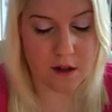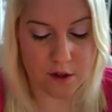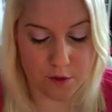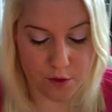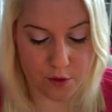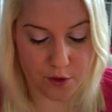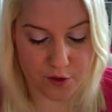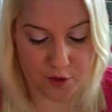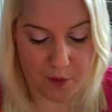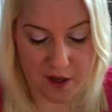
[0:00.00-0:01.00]
You know you're
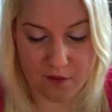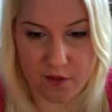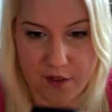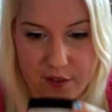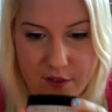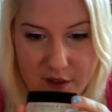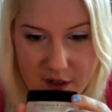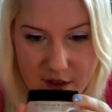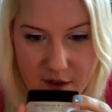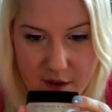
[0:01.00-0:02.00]
just paying for this right
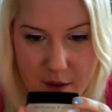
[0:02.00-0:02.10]
here.